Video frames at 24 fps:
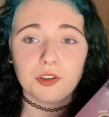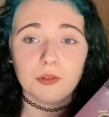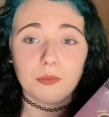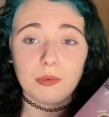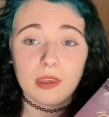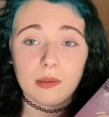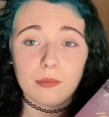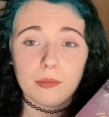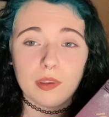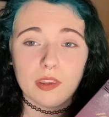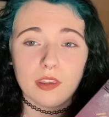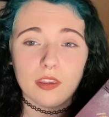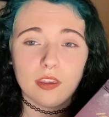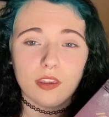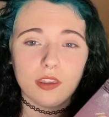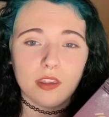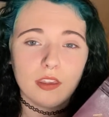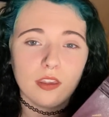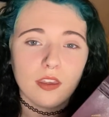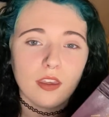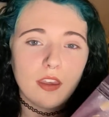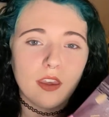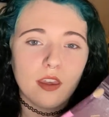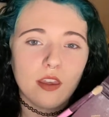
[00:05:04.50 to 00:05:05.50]
who may
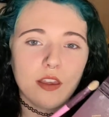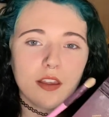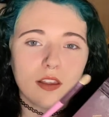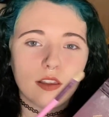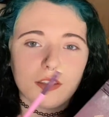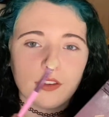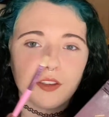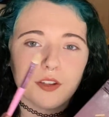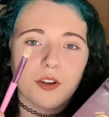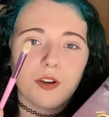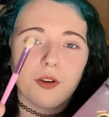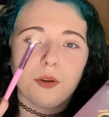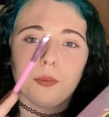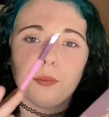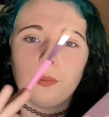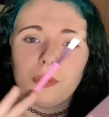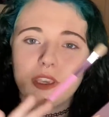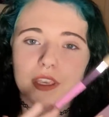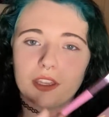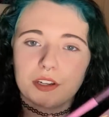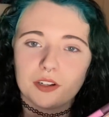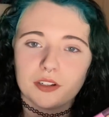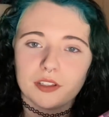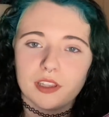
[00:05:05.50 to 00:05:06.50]
be, you know,
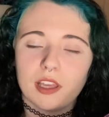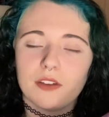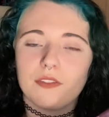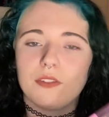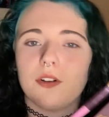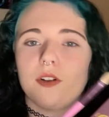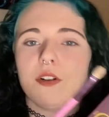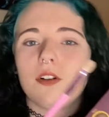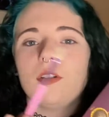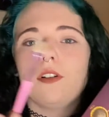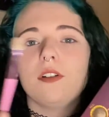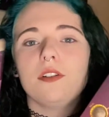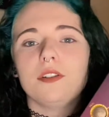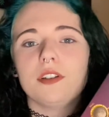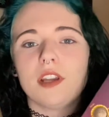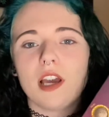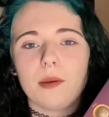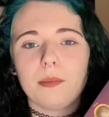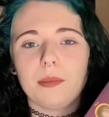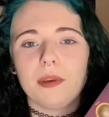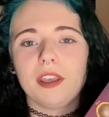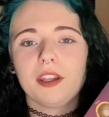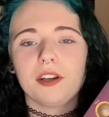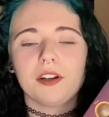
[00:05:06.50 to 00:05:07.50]
beginner level,
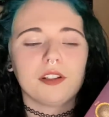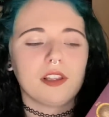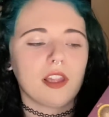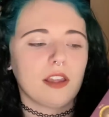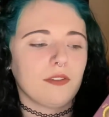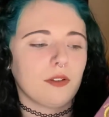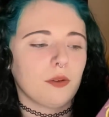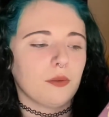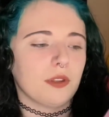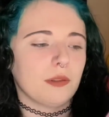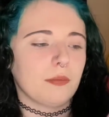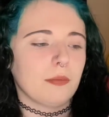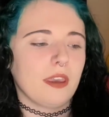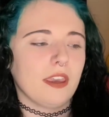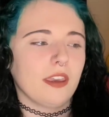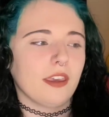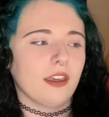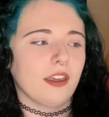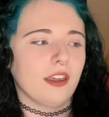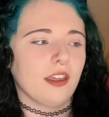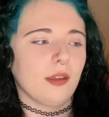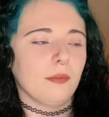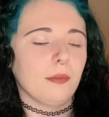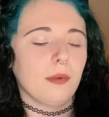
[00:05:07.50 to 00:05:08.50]
not beginner level with
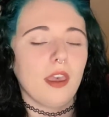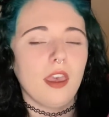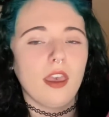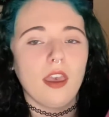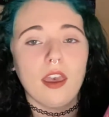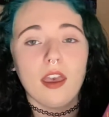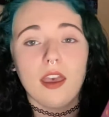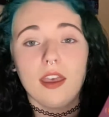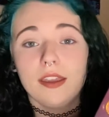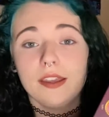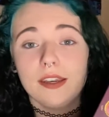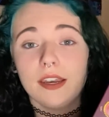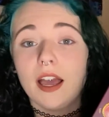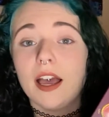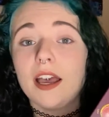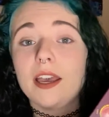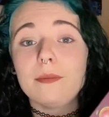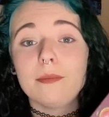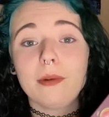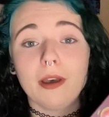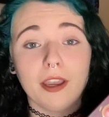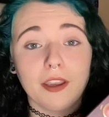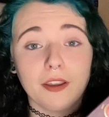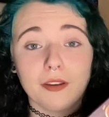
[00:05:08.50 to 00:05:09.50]
makeup, and I
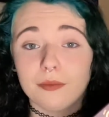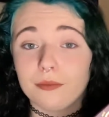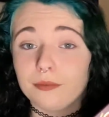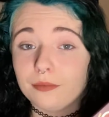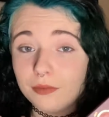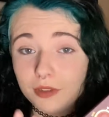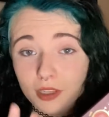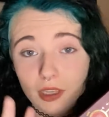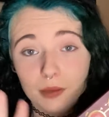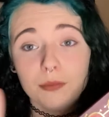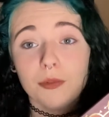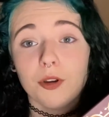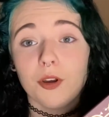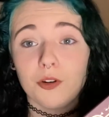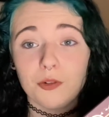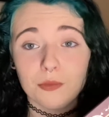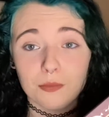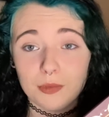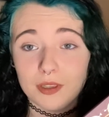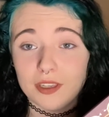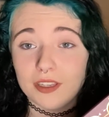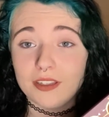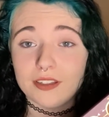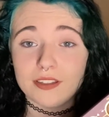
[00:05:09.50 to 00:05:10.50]
by am no
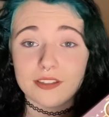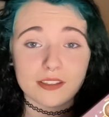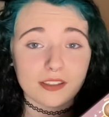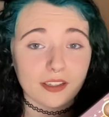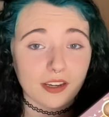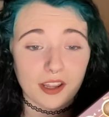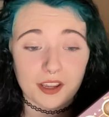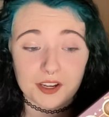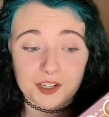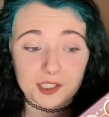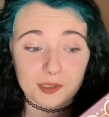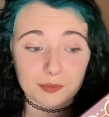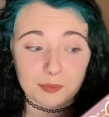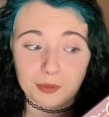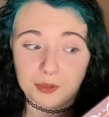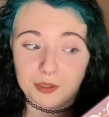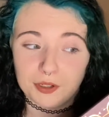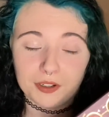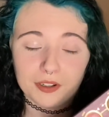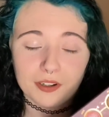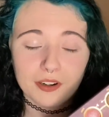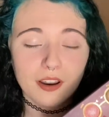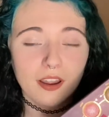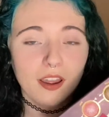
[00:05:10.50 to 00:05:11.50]
means an
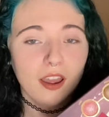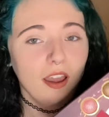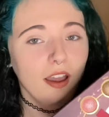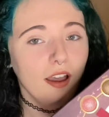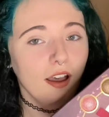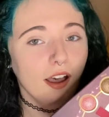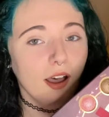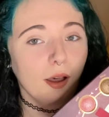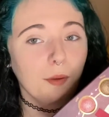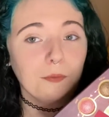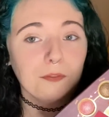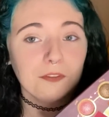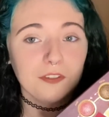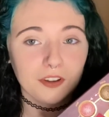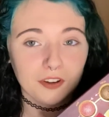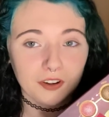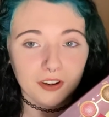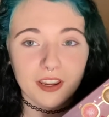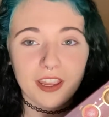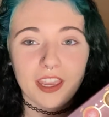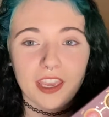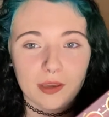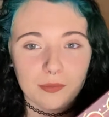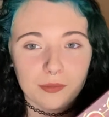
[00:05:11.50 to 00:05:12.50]
expert,
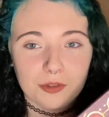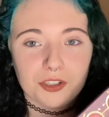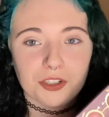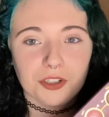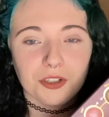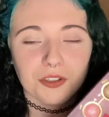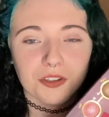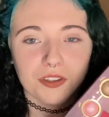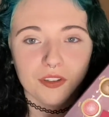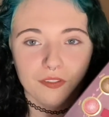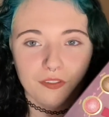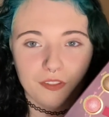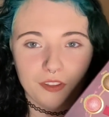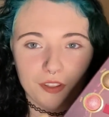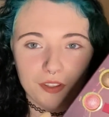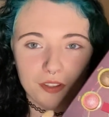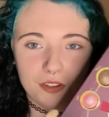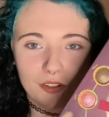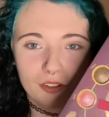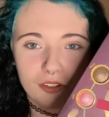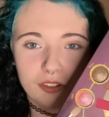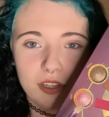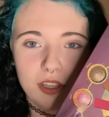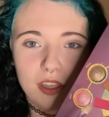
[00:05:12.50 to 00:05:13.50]
very amateur in the
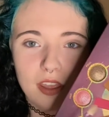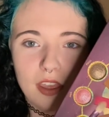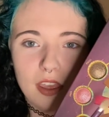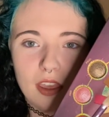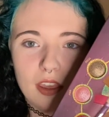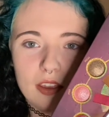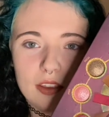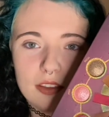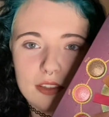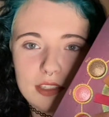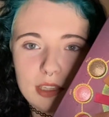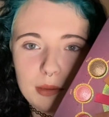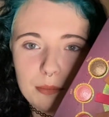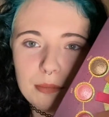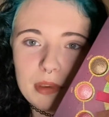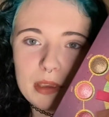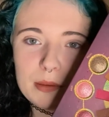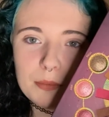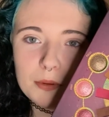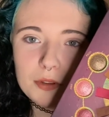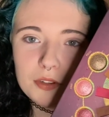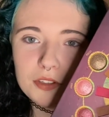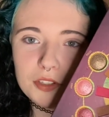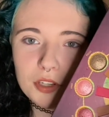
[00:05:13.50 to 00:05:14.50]
field. Some
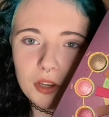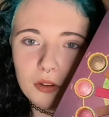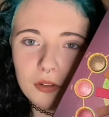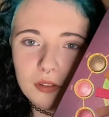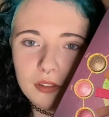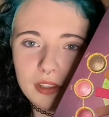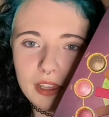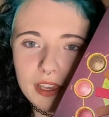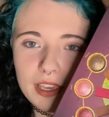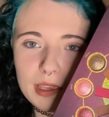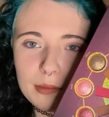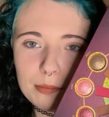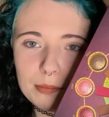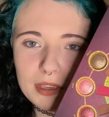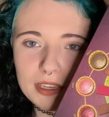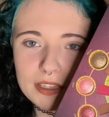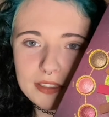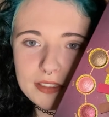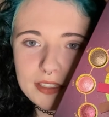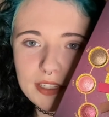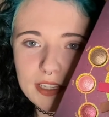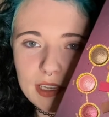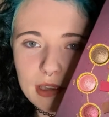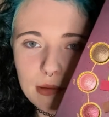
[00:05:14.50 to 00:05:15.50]
people don't like
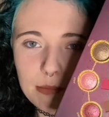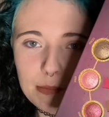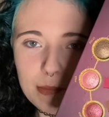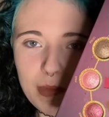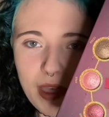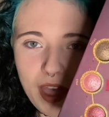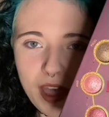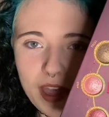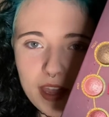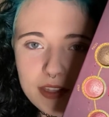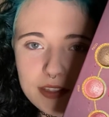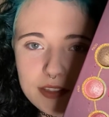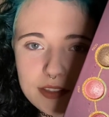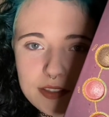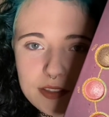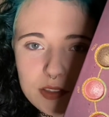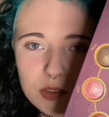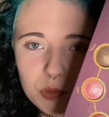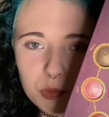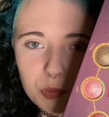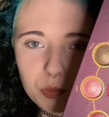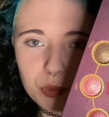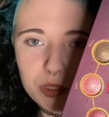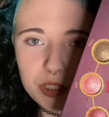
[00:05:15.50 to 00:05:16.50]
mixing mattes,
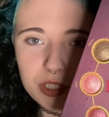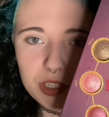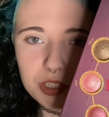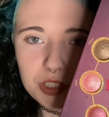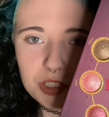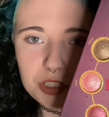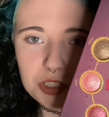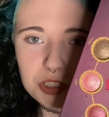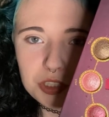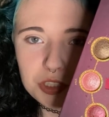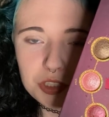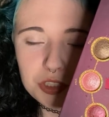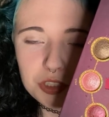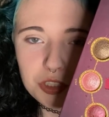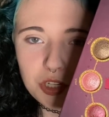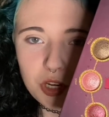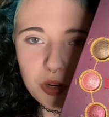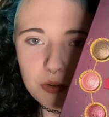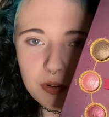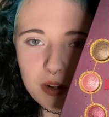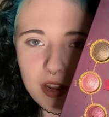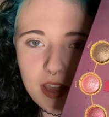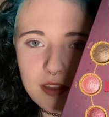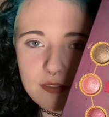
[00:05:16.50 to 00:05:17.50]
which
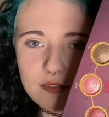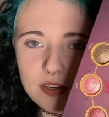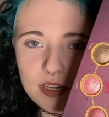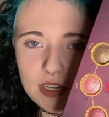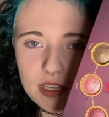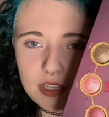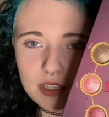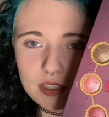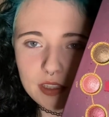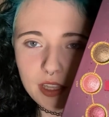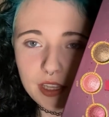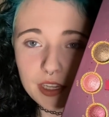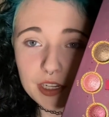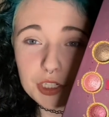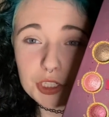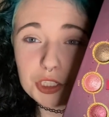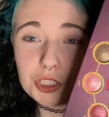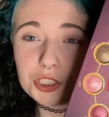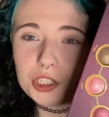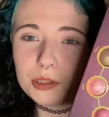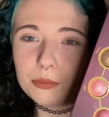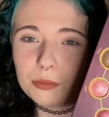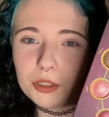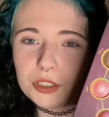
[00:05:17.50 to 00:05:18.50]
don't have any like
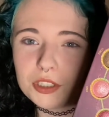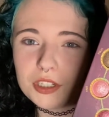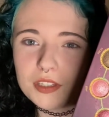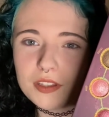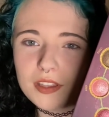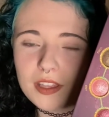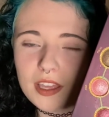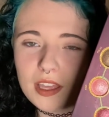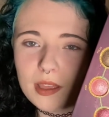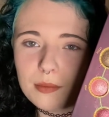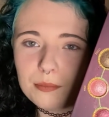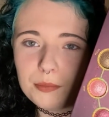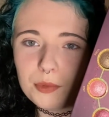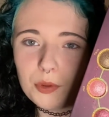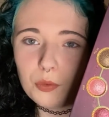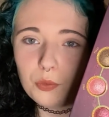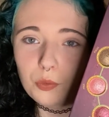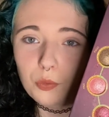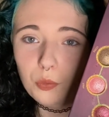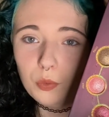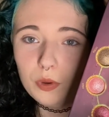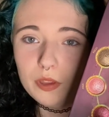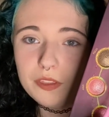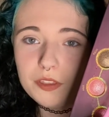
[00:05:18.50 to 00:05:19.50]
shimmer to them,
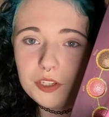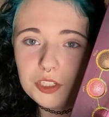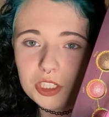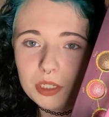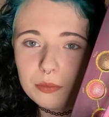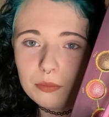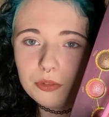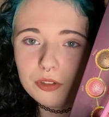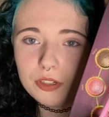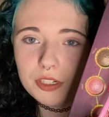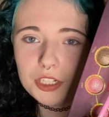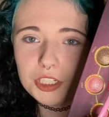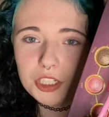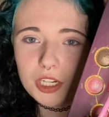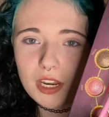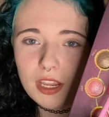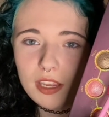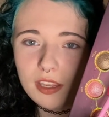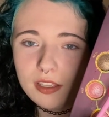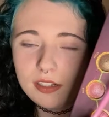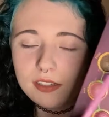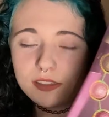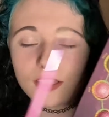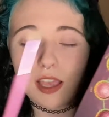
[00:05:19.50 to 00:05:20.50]
with shimmery
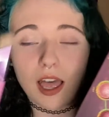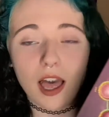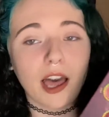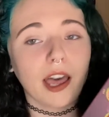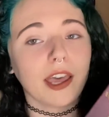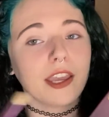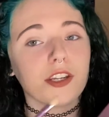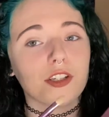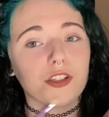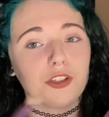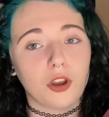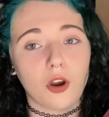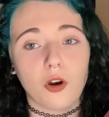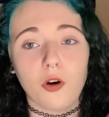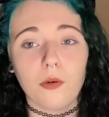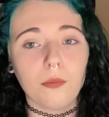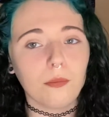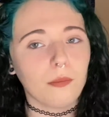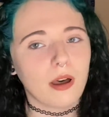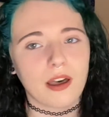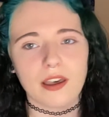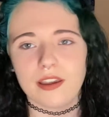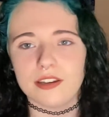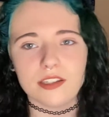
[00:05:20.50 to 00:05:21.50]
shades. I don't
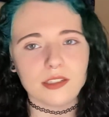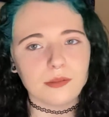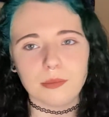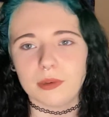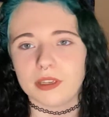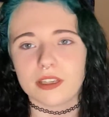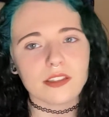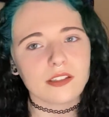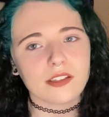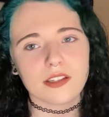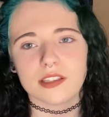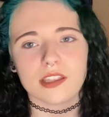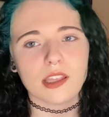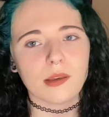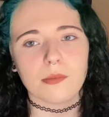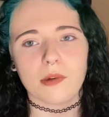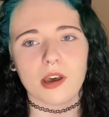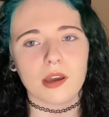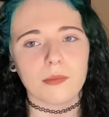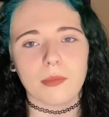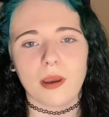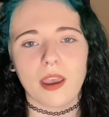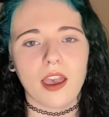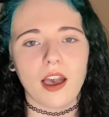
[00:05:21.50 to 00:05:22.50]
mind mixing them
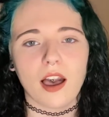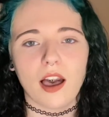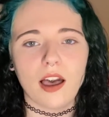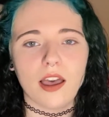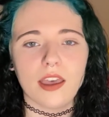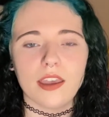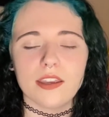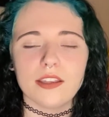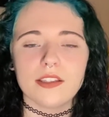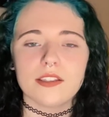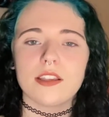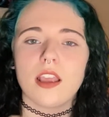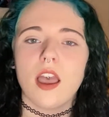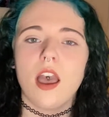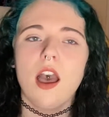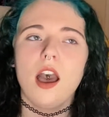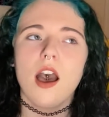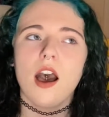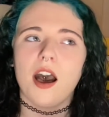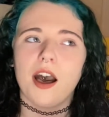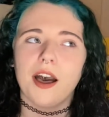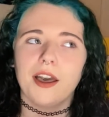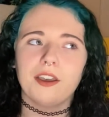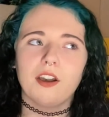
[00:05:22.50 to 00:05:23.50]
on my eyes.
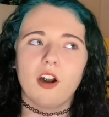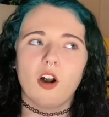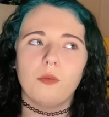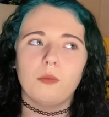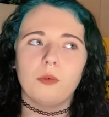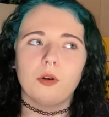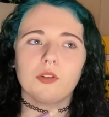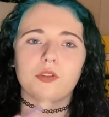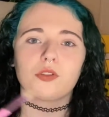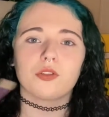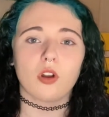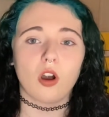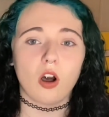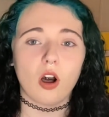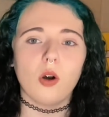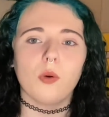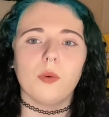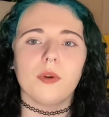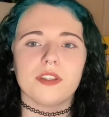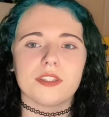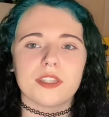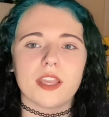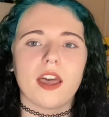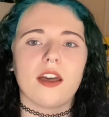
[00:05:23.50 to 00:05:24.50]
I almost
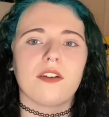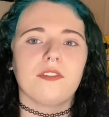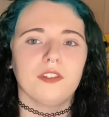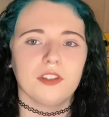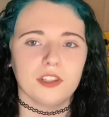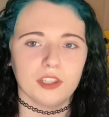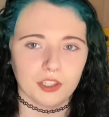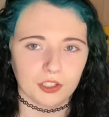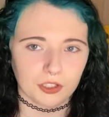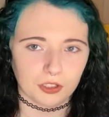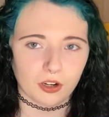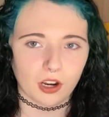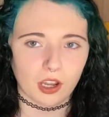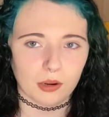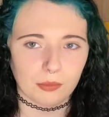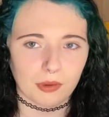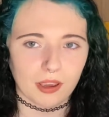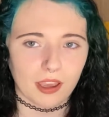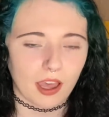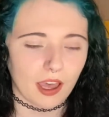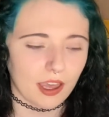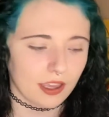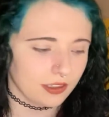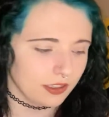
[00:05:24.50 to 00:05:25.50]
always have glitter on my
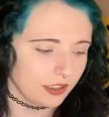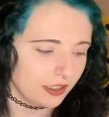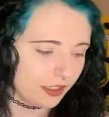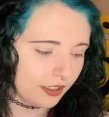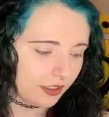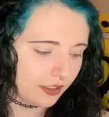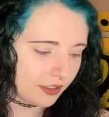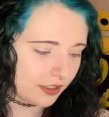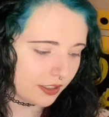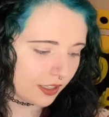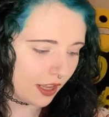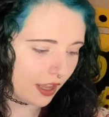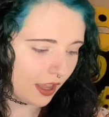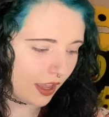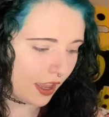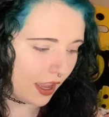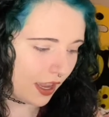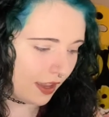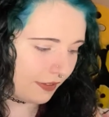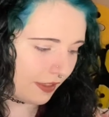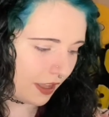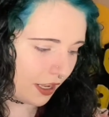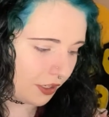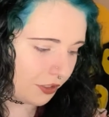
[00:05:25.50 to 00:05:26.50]
eyelids,
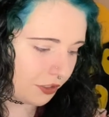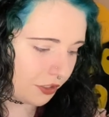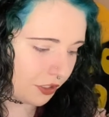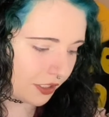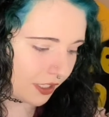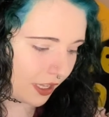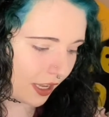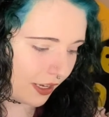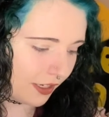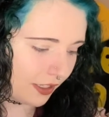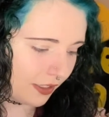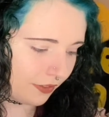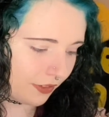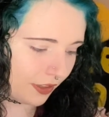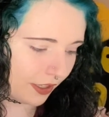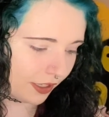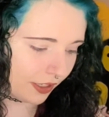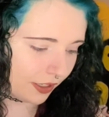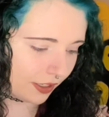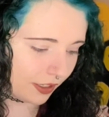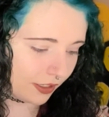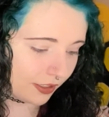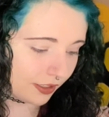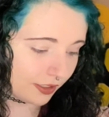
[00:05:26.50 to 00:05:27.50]
and that's just kind of
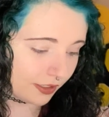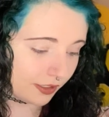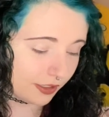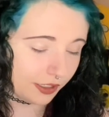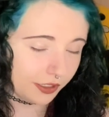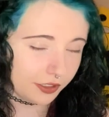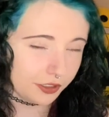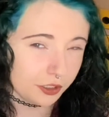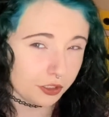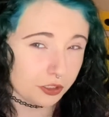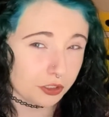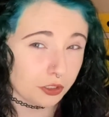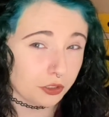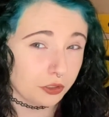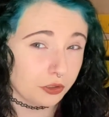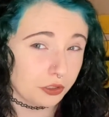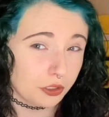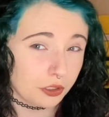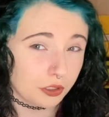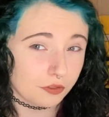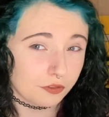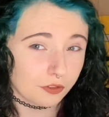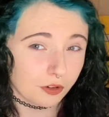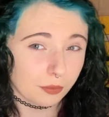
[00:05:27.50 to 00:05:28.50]
like a signature
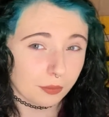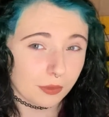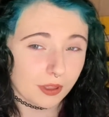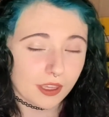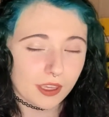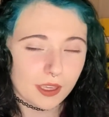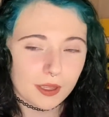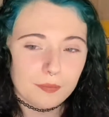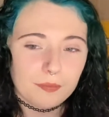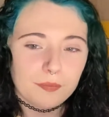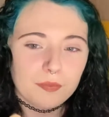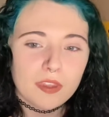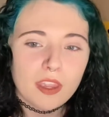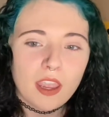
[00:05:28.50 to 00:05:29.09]
look for me.